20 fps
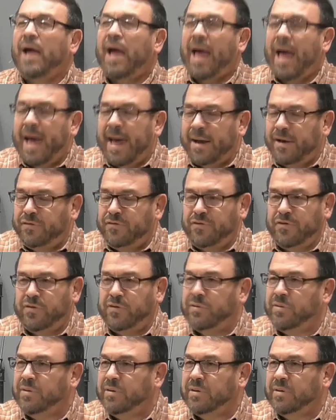
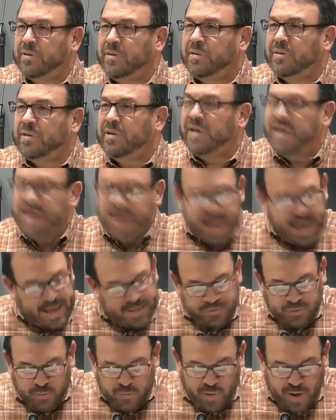attitude. He had
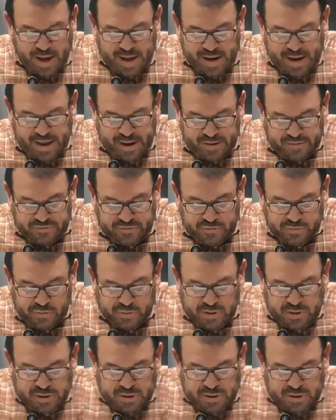the right attitude.